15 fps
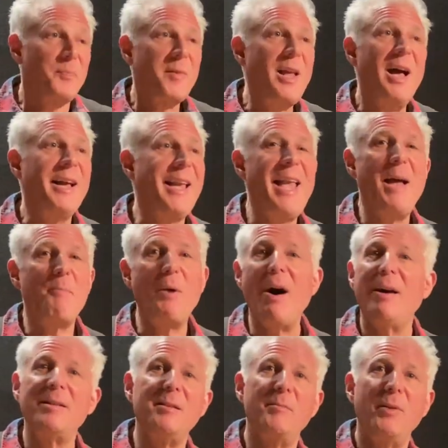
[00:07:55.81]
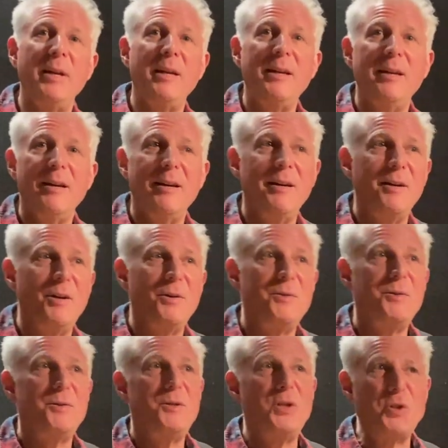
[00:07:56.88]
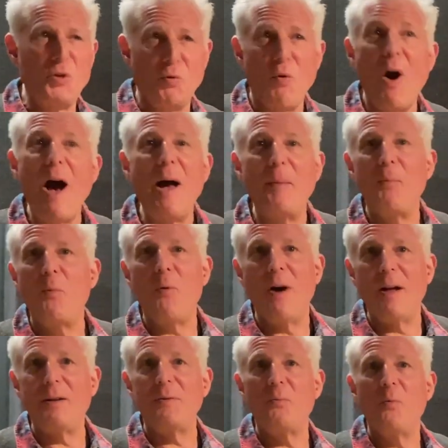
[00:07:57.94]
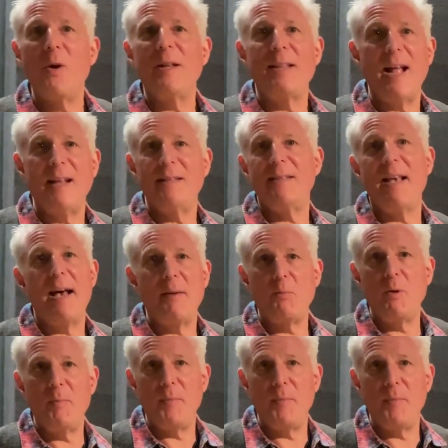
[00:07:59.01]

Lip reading: I can't possibly describe what that sound would